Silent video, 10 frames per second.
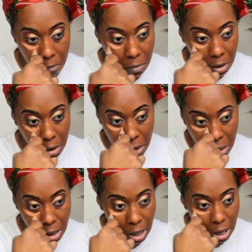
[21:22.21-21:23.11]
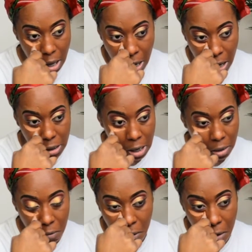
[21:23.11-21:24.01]
Put that.
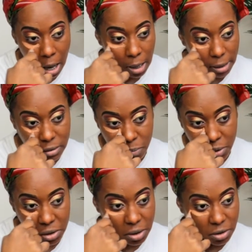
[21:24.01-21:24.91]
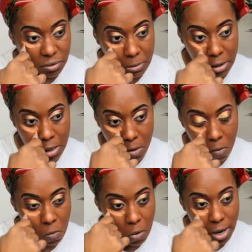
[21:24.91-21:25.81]
I like to put this one
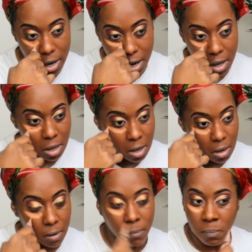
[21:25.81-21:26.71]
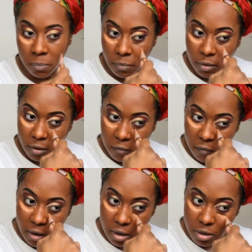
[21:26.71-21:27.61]
on
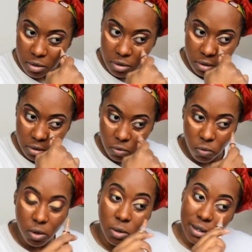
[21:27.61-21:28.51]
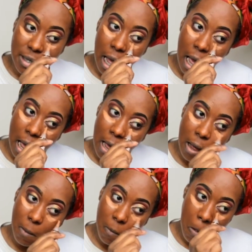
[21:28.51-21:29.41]
first or on top,